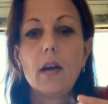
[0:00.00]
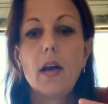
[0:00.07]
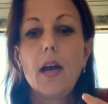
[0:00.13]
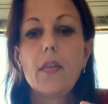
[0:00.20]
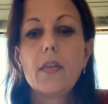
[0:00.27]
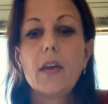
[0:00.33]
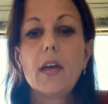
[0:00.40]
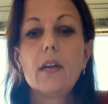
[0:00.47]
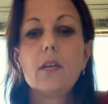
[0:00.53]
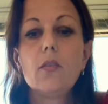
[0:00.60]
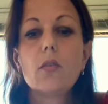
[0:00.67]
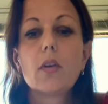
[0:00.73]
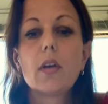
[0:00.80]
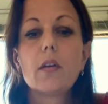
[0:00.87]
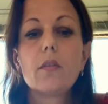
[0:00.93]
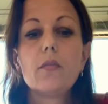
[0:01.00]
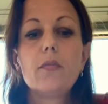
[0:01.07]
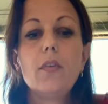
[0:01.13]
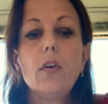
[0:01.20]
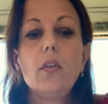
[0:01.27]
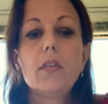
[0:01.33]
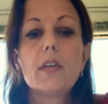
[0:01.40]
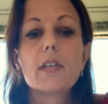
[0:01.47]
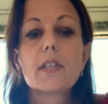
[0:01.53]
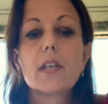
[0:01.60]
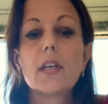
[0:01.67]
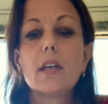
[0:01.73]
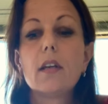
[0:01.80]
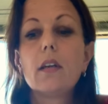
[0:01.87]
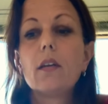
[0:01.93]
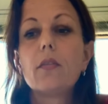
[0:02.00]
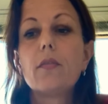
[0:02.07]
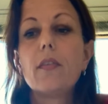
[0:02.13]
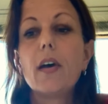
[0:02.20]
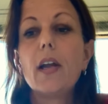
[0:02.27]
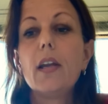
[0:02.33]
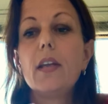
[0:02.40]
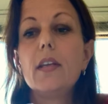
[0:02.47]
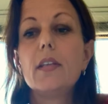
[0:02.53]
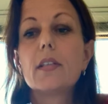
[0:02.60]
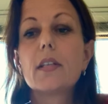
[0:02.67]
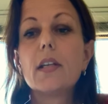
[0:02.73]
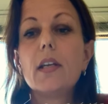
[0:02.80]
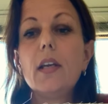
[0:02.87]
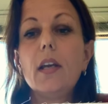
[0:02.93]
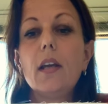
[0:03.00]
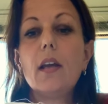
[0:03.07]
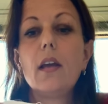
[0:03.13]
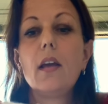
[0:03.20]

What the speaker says: and then you can fold this in fairly easily,